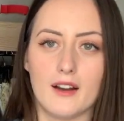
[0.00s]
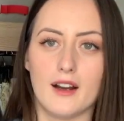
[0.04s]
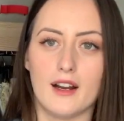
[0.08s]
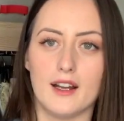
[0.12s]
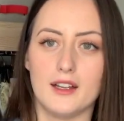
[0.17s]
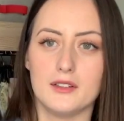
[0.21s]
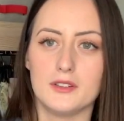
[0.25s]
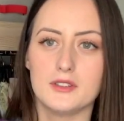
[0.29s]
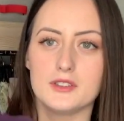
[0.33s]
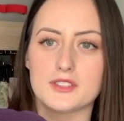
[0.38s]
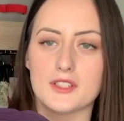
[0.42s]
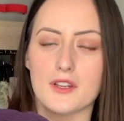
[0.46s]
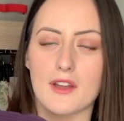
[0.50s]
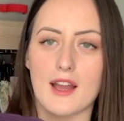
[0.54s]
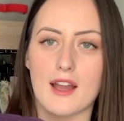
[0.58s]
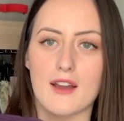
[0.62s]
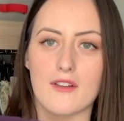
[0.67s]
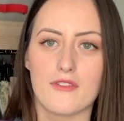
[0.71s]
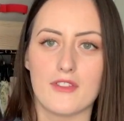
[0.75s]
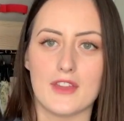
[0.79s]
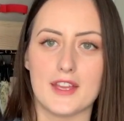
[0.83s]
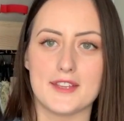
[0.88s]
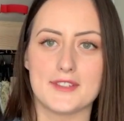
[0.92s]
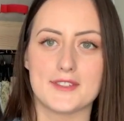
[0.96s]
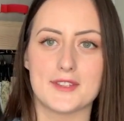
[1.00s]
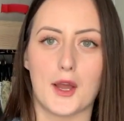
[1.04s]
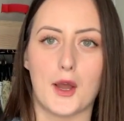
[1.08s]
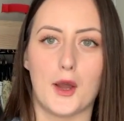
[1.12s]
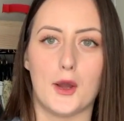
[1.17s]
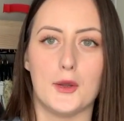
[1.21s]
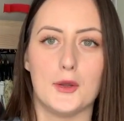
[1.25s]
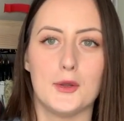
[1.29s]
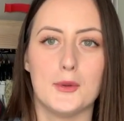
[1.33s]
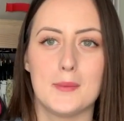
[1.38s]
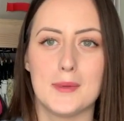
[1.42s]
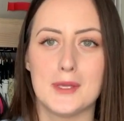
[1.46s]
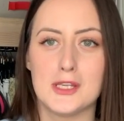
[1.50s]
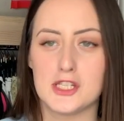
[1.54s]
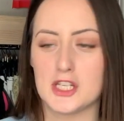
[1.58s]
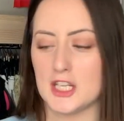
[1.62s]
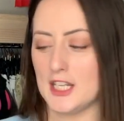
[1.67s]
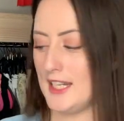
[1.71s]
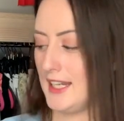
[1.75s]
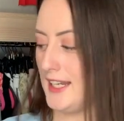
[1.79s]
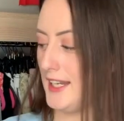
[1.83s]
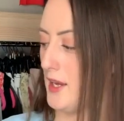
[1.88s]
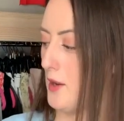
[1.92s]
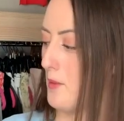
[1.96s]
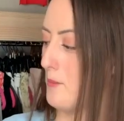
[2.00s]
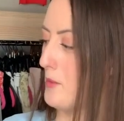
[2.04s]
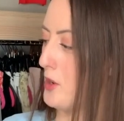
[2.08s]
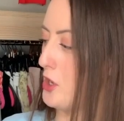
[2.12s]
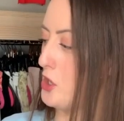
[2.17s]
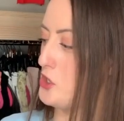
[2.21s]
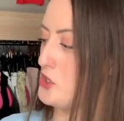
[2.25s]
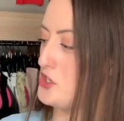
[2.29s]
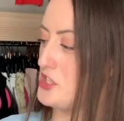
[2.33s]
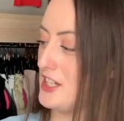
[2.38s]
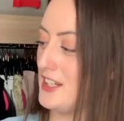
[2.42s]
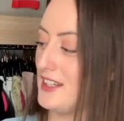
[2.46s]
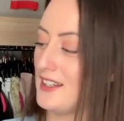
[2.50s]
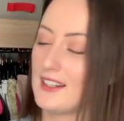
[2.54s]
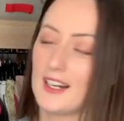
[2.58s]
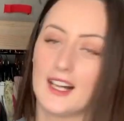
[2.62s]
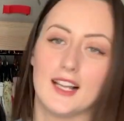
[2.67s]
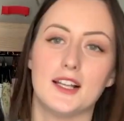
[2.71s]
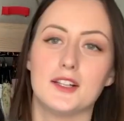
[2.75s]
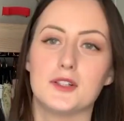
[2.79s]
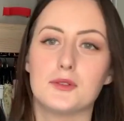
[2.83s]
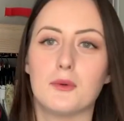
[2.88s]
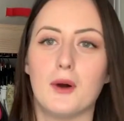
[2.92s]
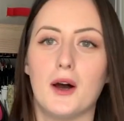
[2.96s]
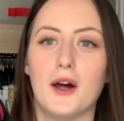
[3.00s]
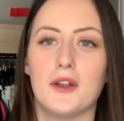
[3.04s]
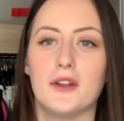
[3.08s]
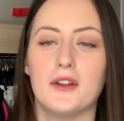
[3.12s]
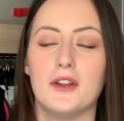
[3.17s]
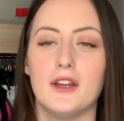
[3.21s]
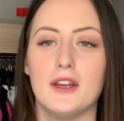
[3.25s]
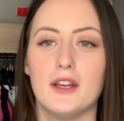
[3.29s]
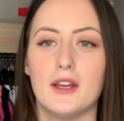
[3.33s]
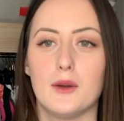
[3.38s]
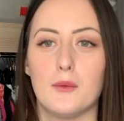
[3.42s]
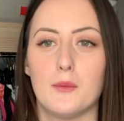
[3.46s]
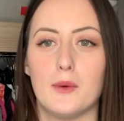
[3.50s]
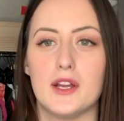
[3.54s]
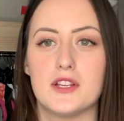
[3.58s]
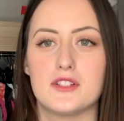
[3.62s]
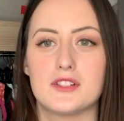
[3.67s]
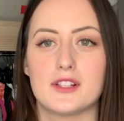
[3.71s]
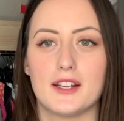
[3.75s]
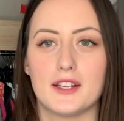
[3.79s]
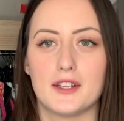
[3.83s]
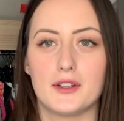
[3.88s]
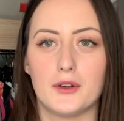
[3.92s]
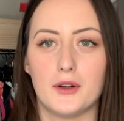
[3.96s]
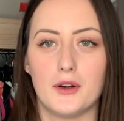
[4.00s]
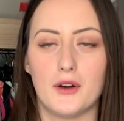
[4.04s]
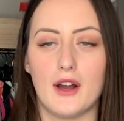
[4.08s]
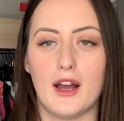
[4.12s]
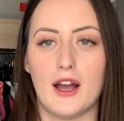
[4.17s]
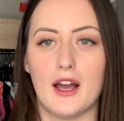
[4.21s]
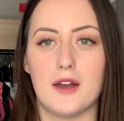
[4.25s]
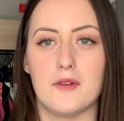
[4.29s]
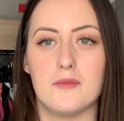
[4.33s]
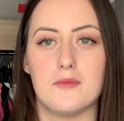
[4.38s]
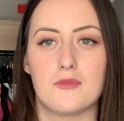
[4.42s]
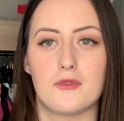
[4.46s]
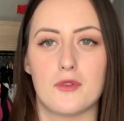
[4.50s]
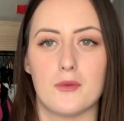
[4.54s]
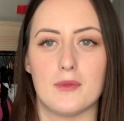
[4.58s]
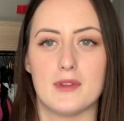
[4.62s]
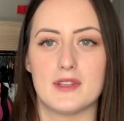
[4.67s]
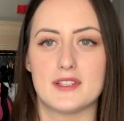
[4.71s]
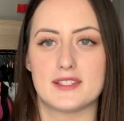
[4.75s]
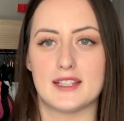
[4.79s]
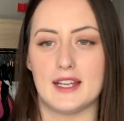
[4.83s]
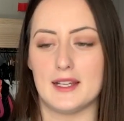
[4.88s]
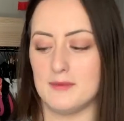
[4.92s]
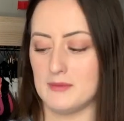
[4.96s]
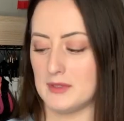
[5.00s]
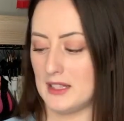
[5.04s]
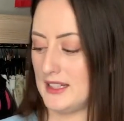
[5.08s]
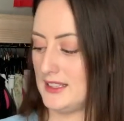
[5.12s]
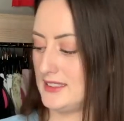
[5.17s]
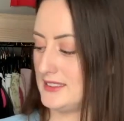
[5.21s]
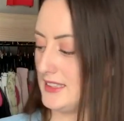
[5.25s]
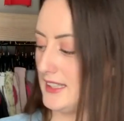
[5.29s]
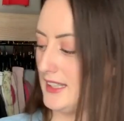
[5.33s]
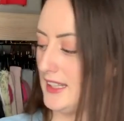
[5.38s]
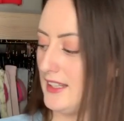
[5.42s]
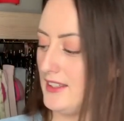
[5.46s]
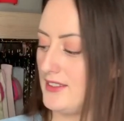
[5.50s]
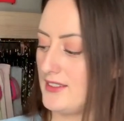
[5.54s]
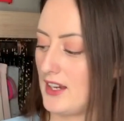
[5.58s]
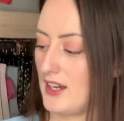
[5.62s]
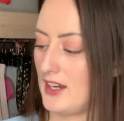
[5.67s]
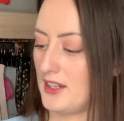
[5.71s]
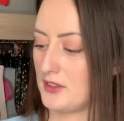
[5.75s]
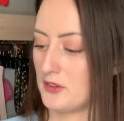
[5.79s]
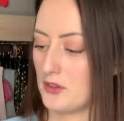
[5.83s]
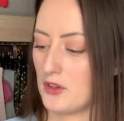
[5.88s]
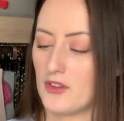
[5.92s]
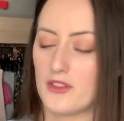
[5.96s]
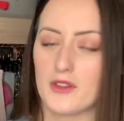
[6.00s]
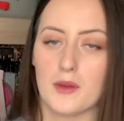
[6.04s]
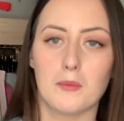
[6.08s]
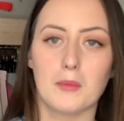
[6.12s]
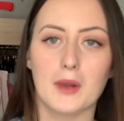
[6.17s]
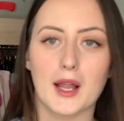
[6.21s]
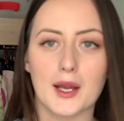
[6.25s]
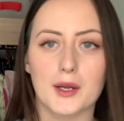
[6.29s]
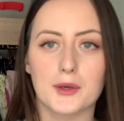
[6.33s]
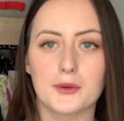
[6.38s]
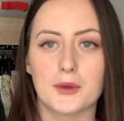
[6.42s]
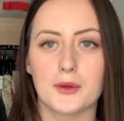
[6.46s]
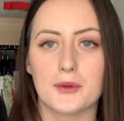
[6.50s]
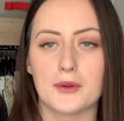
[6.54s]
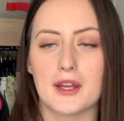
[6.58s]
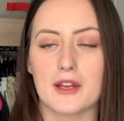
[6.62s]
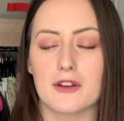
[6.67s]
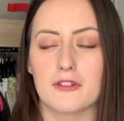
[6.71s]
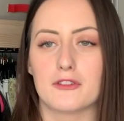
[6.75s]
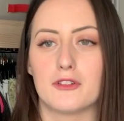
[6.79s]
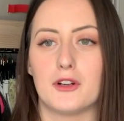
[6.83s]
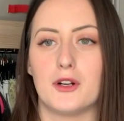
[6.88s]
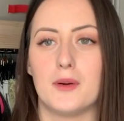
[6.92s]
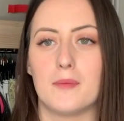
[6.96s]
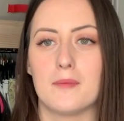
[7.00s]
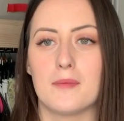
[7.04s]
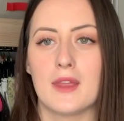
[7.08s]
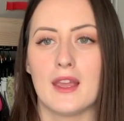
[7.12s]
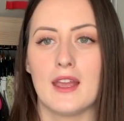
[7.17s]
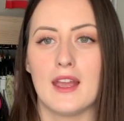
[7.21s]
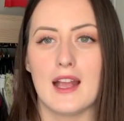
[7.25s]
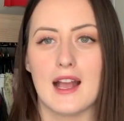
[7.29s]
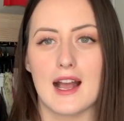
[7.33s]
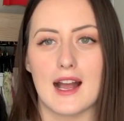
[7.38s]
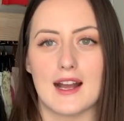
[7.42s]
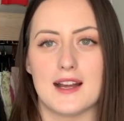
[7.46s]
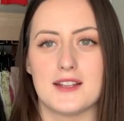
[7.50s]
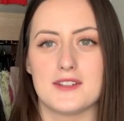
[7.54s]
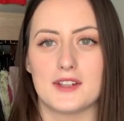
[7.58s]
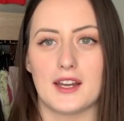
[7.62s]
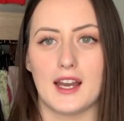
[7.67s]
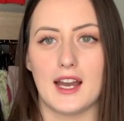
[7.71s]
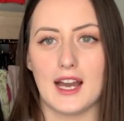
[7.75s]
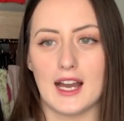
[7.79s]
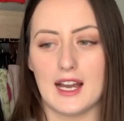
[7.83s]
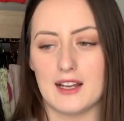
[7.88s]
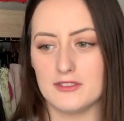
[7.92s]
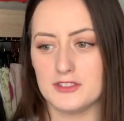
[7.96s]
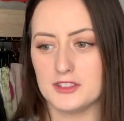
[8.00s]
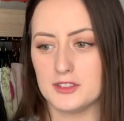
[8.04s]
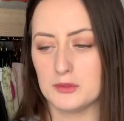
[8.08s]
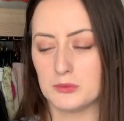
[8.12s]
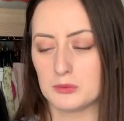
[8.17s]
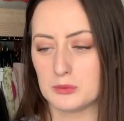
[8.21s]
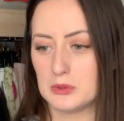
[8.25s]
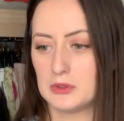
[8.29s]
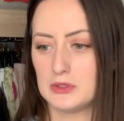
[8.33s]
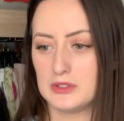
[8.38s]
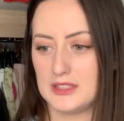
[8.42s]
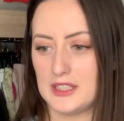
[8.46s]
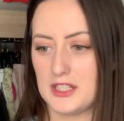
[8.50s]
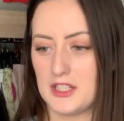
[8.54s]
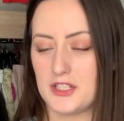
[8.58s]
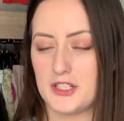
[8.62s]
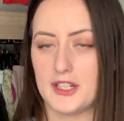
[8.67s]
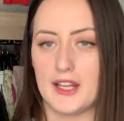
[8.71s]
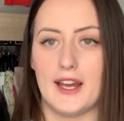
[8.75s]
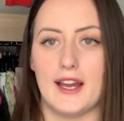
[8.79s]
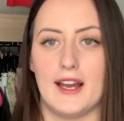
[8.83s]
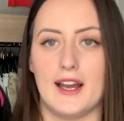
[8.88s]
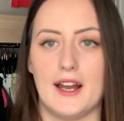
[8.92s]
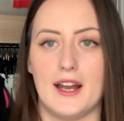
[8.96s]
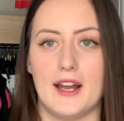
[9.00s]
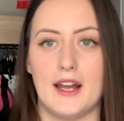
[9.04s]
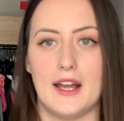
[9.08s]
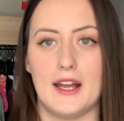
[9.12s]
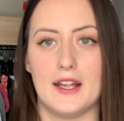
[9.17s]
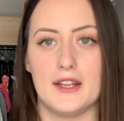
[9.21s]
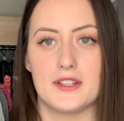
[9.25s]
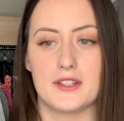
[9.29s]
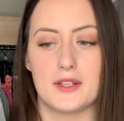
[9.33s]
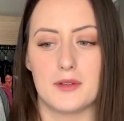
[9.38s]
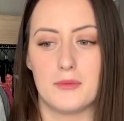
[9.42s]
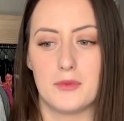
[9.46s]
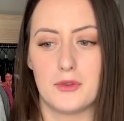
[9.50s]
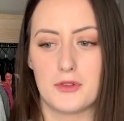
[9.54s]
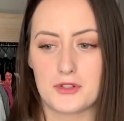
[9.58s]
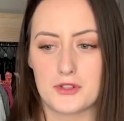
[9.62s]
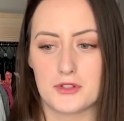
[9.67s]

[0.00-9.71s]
I also have this aubergine emoji coloured one, which I got from the same lady that I got the black roll neck from, and I haven't worn this yet and I'm not